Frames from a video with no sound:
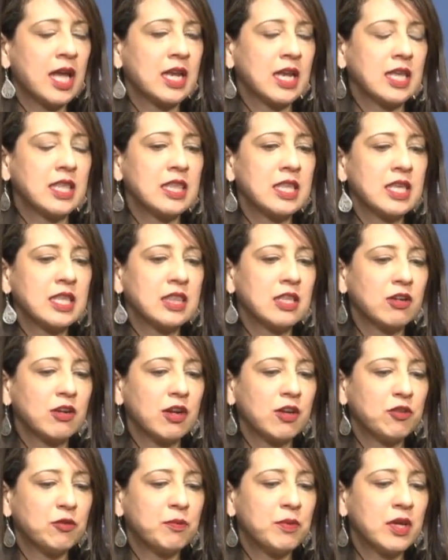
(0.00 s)
And I think there
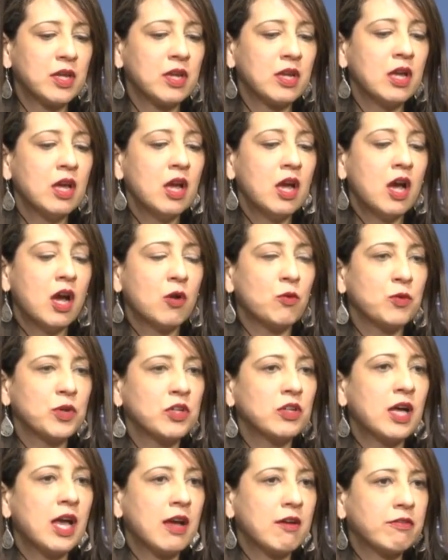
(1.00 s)
has been a
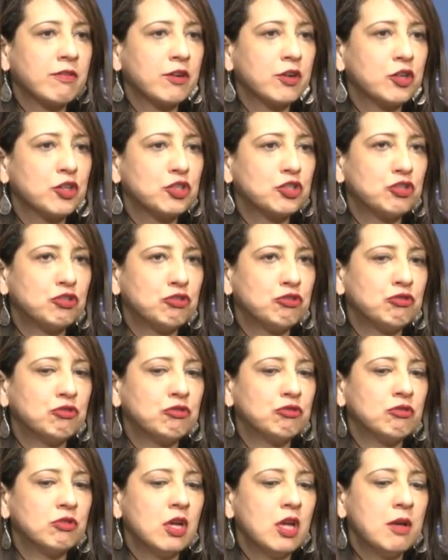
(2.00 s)
real effort
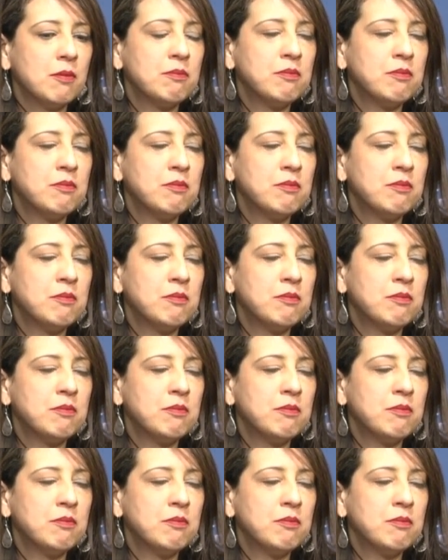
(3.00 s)
to